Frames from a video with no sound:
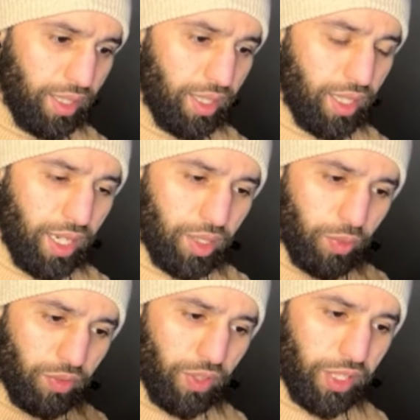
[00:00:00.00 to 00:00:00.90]
and
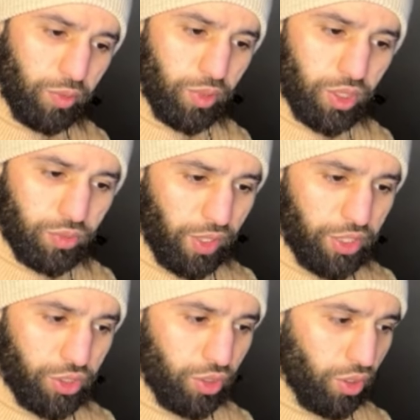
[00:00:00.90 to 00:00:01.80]
with funny words,
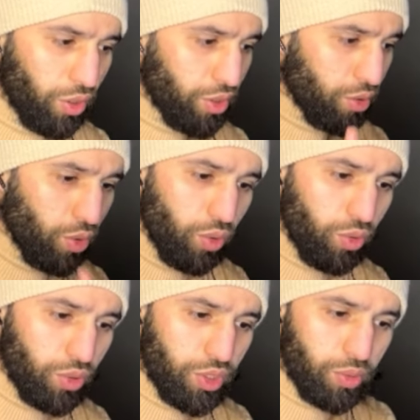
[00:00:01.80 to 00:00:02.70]
funny jokes,
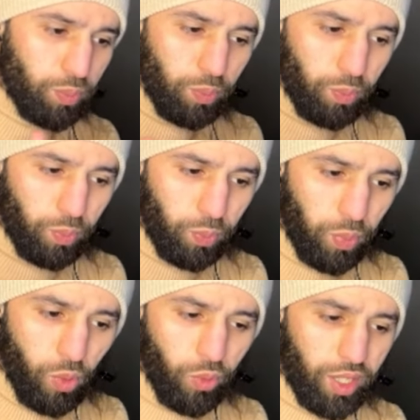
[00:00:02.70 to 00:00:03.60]
quotes,
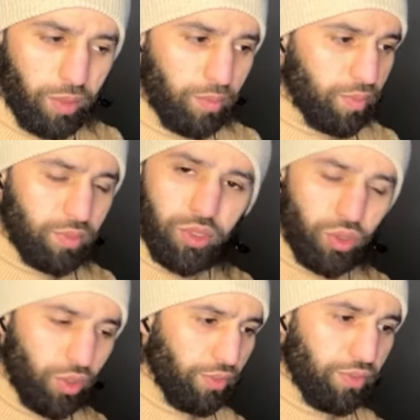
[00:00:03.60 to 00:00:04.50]
poem. You're
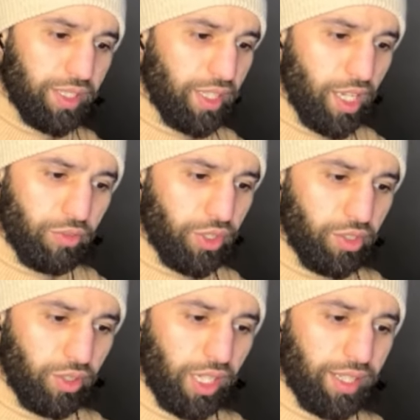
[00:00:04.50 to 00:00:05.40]
gonna find everything
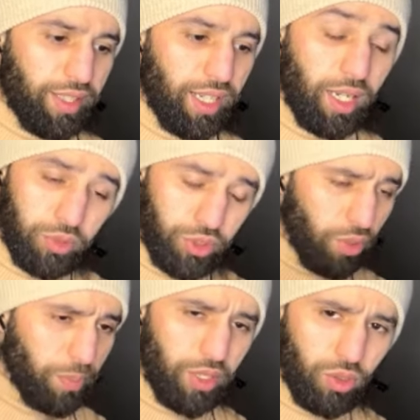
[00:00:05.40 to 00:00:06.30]
you like there. I'm
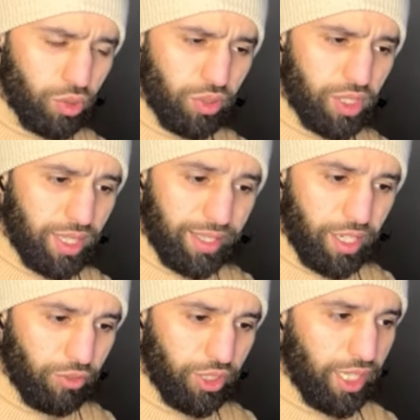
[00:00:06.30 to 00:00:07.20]
dropping also design
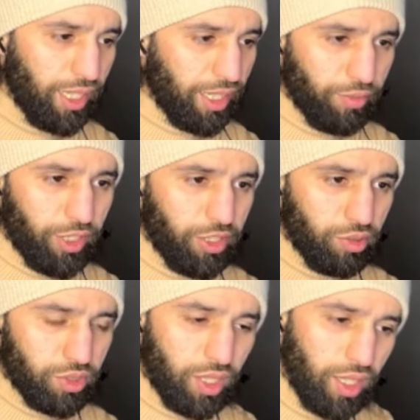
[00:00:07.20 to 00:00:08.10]
every day, like
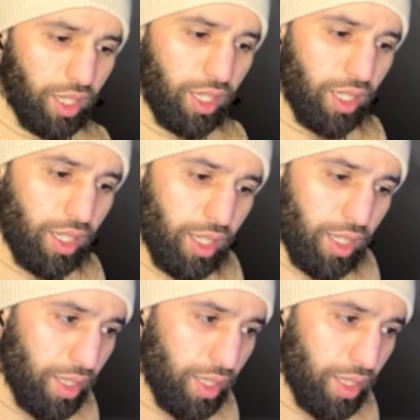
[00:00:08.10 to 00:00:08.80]
videos. Yeah,